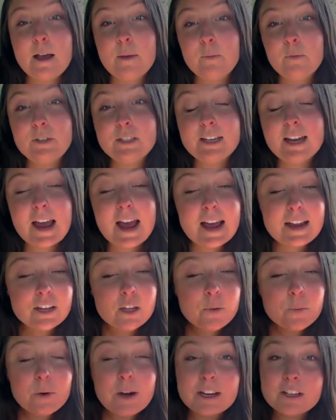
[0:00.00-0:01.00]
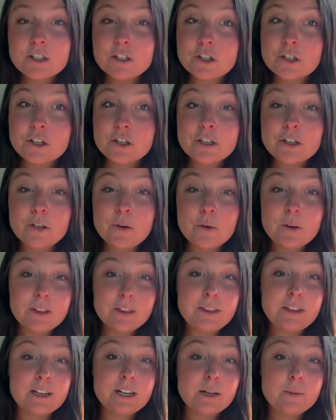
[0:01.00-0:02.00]
We did acupressure, yoga
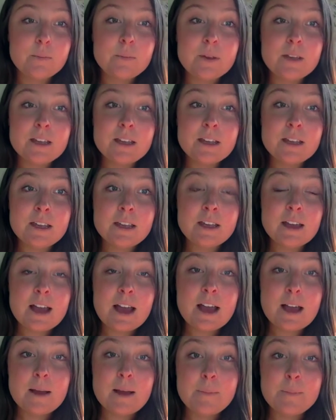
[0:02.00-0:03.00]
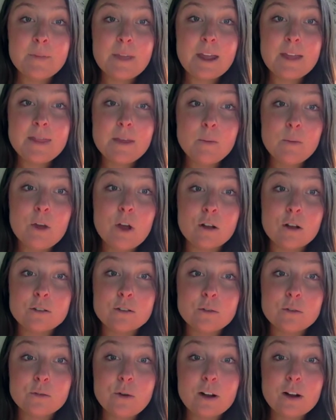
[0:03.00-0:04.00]
therapy, and then we
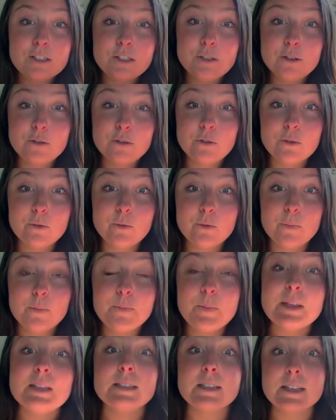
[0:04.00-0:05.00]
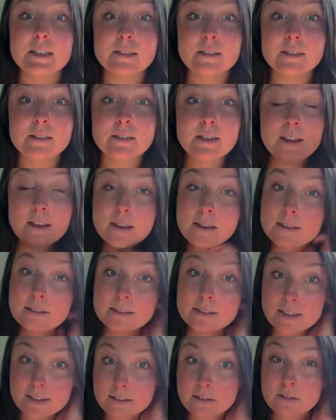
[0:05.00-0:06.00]
also got to do business
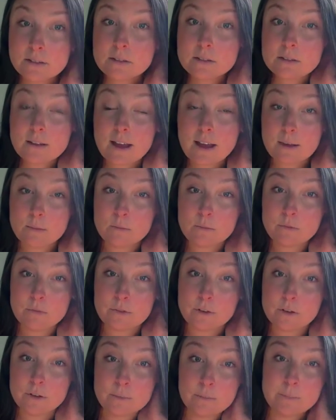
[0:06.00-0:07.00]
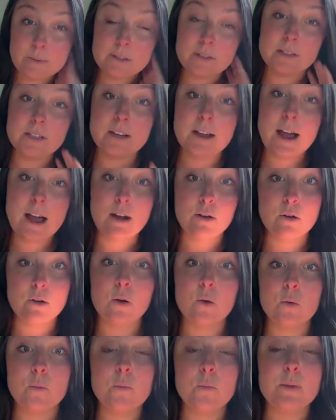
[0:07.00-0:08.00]
skills for building our
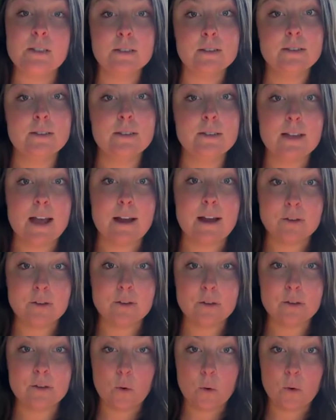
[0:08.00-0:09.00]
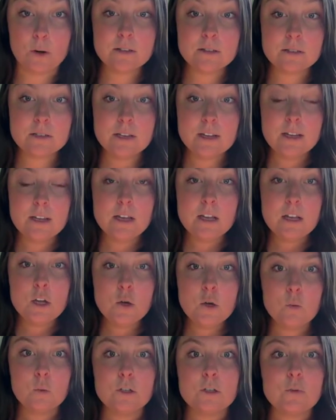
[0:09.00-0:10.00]
own businesses after the course,
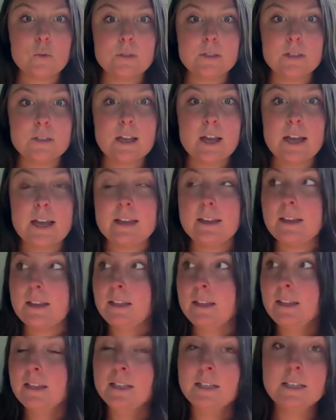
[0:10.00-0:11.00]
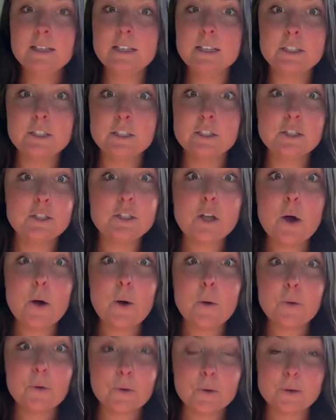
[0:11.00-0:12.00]
which was like
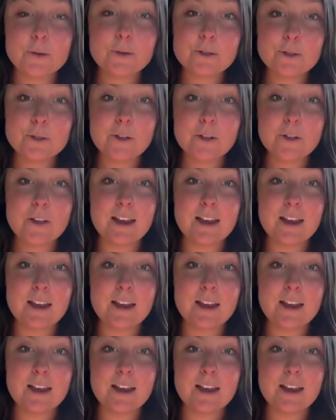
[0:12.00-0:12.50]
so crucial.